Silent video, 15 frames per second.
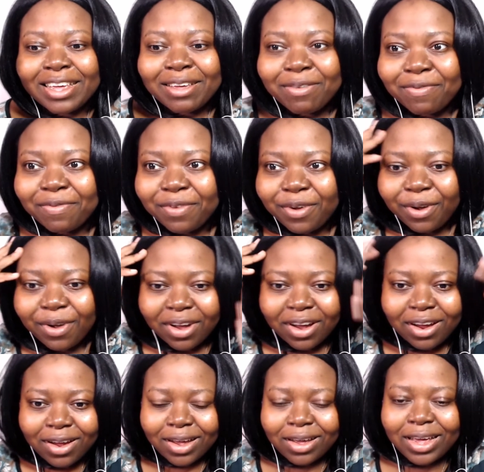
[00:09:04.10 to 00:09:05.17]
give
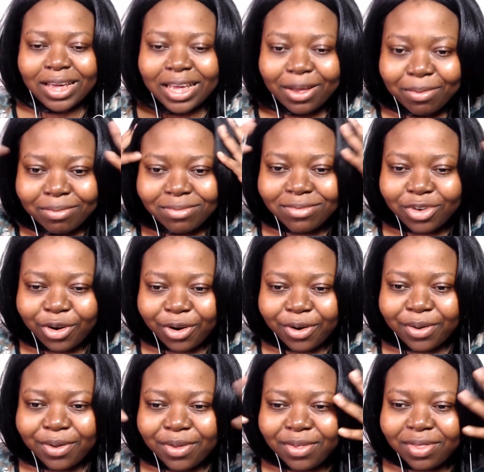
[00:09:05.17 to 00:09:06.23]
him
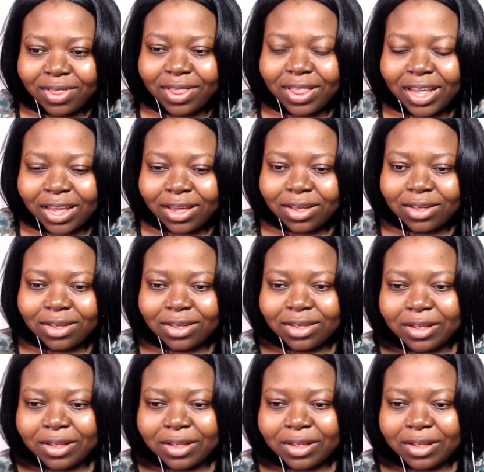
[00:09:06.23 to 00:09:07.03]
her thing?